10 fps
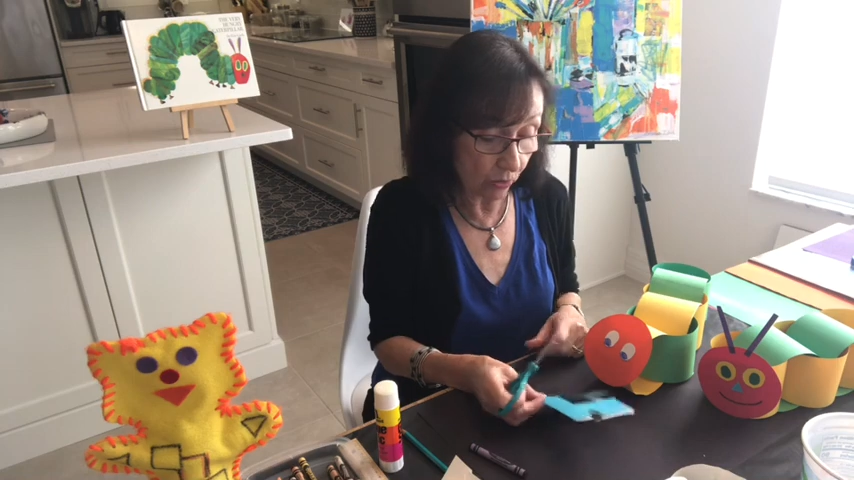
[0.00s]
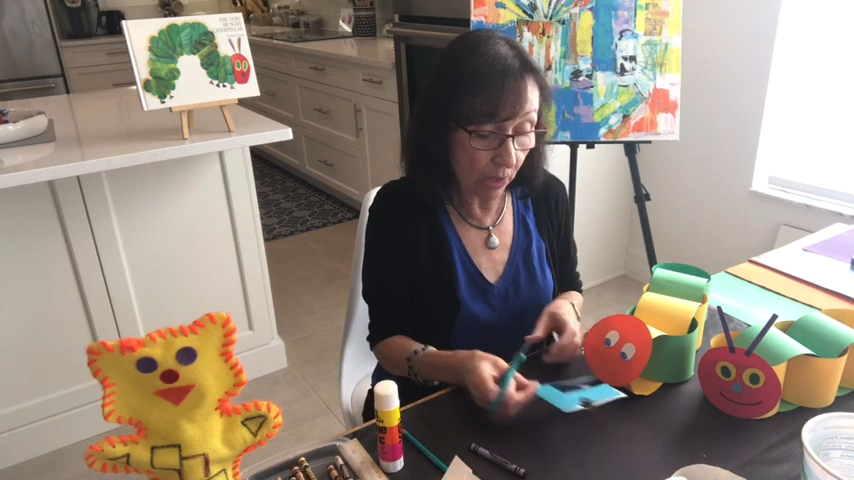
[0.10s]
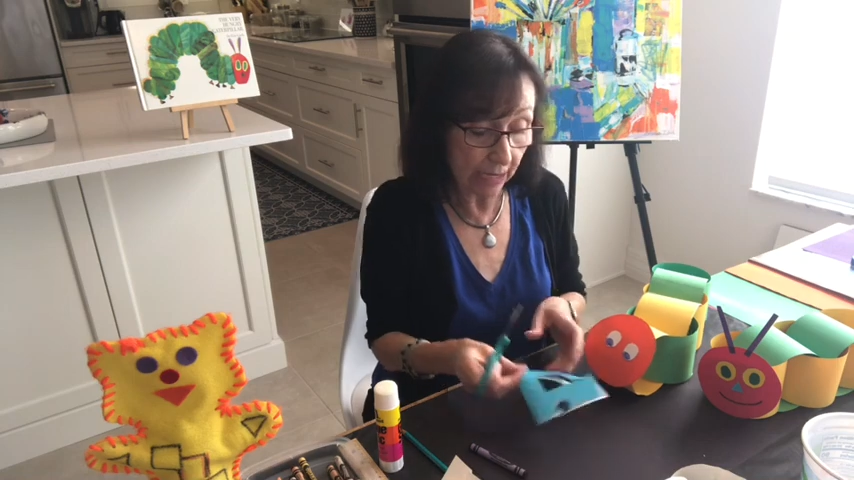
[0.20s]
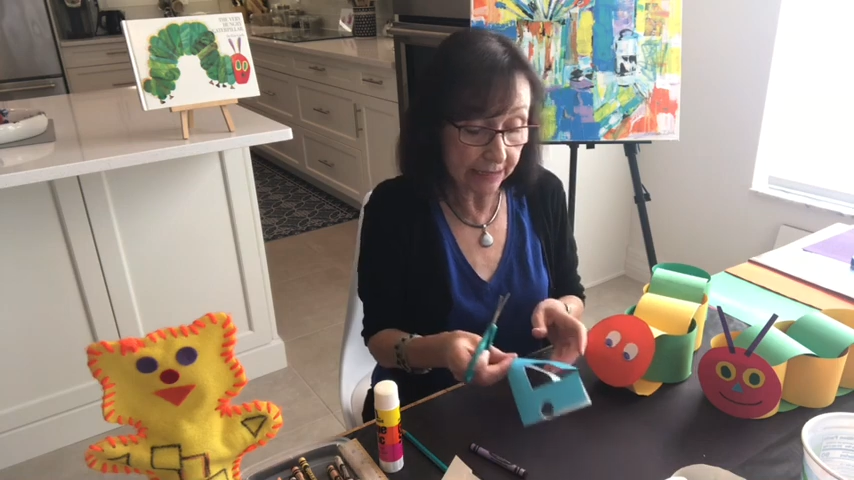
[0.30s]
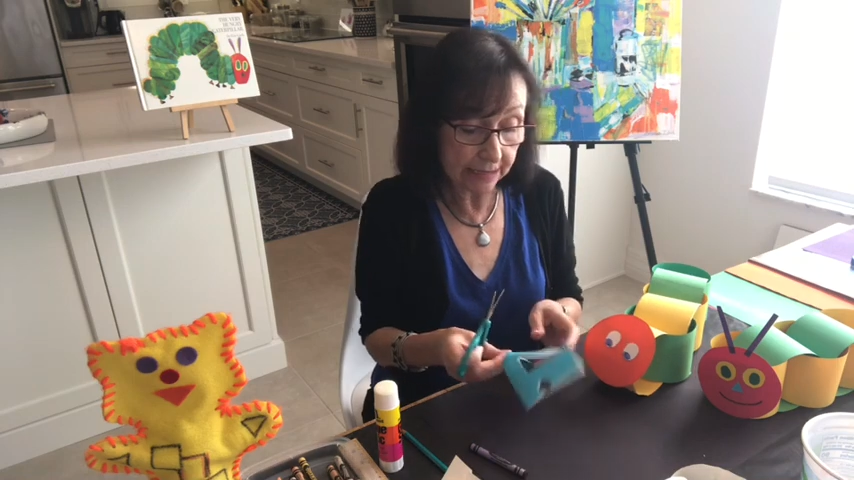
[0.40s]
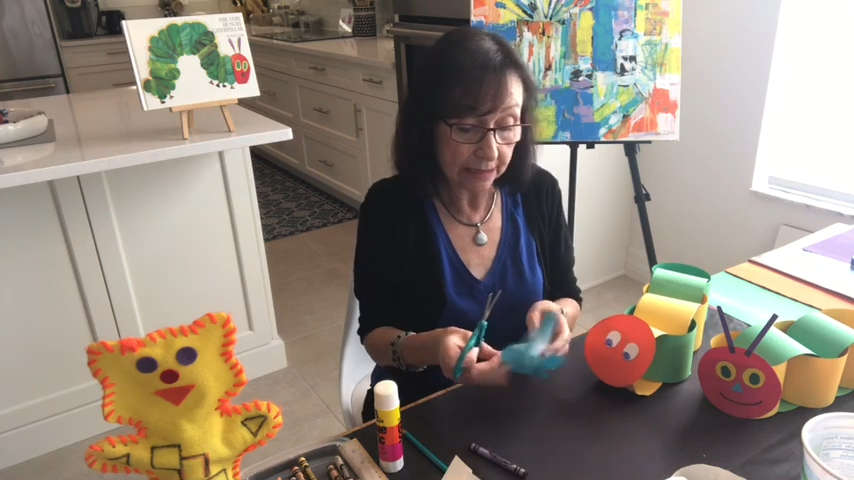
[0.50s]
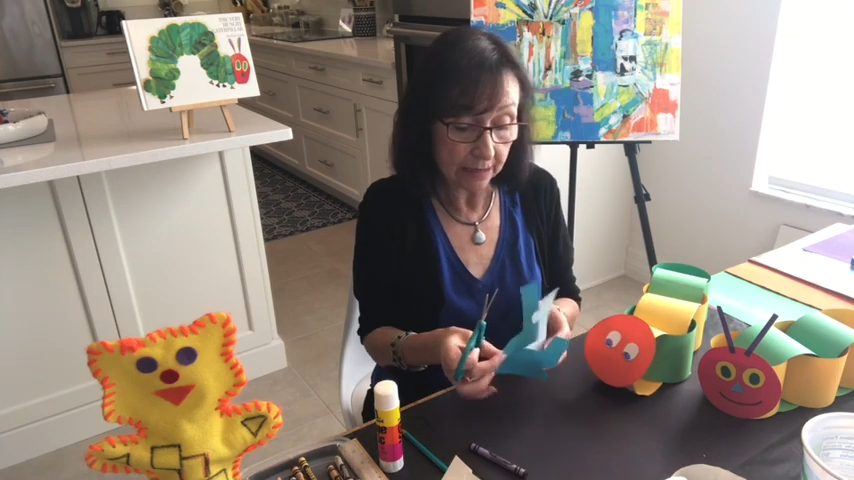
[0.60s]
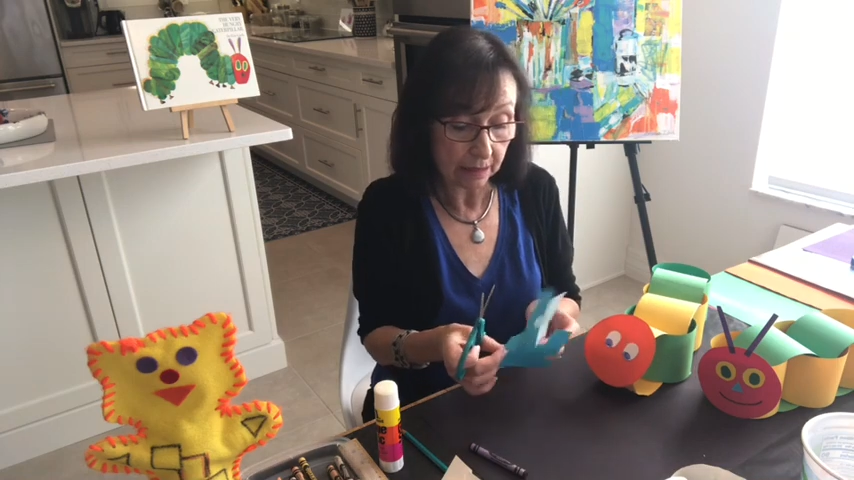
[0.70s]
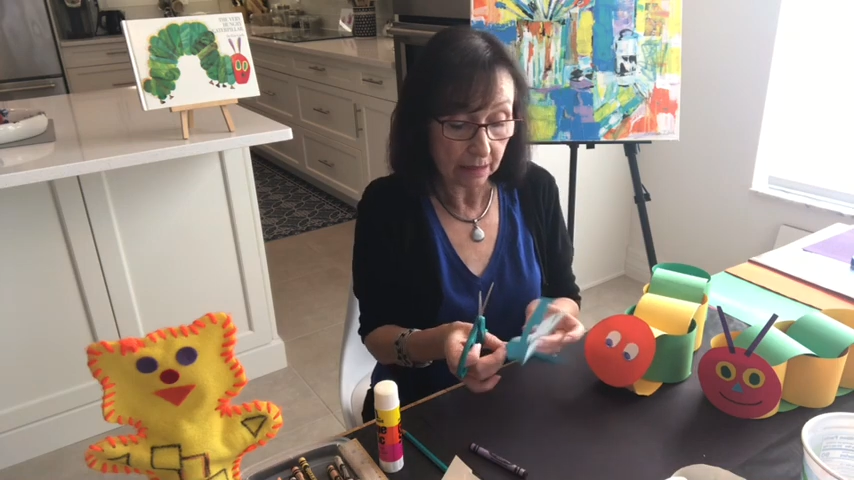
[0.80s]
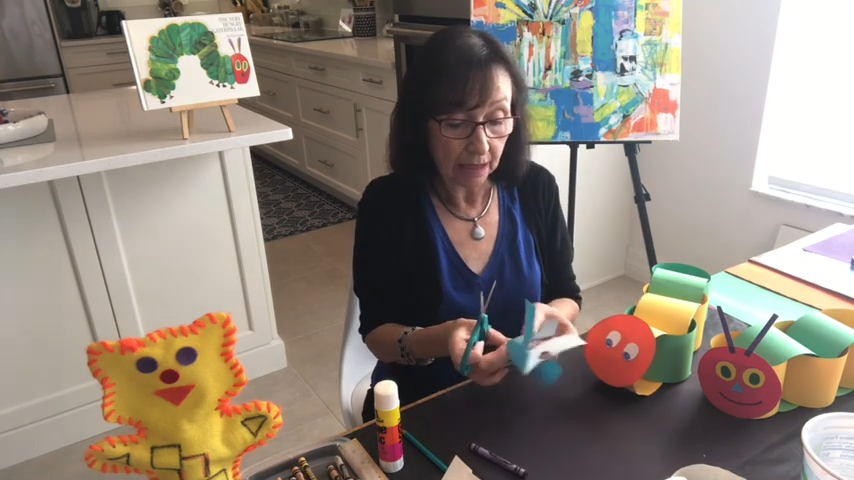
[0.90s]
want.
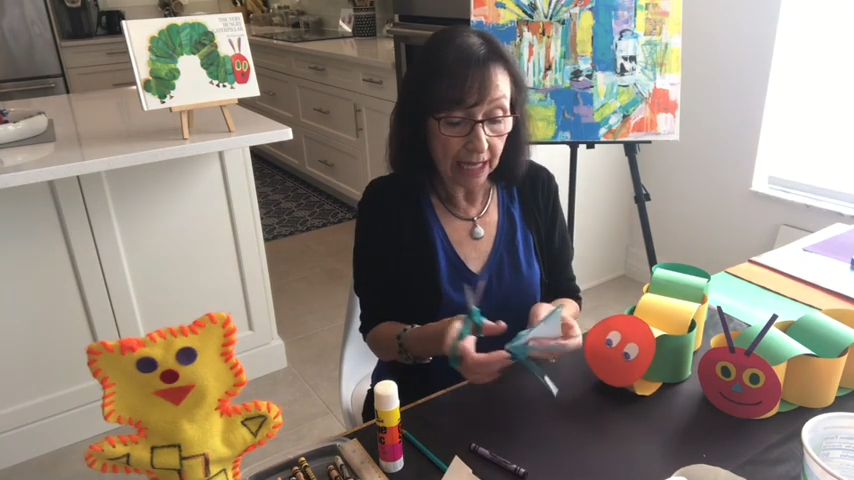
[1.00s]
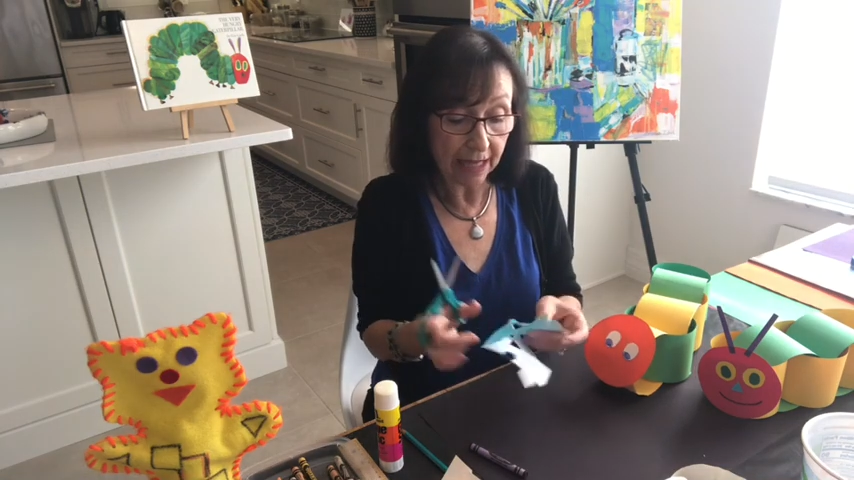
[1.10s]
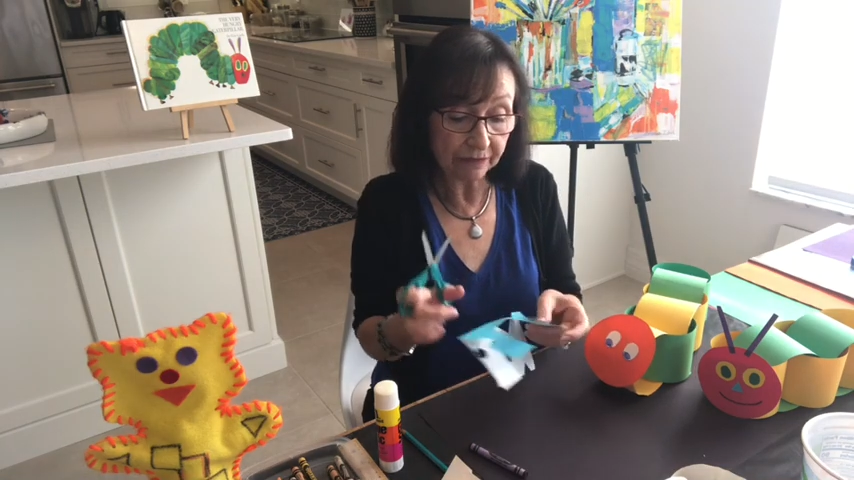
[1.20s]
I have